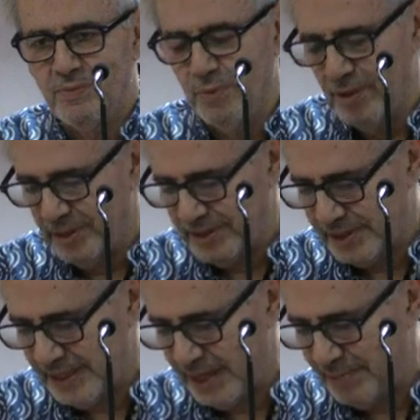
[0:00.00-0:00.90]

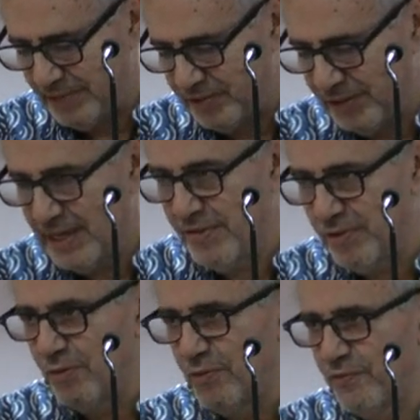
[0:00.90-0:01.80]
worlds coming
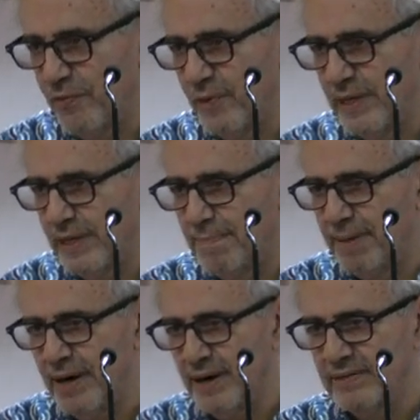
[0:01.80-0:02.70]
together or falling
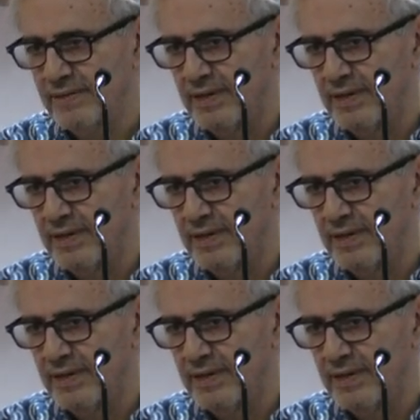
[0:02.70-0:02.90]
apart.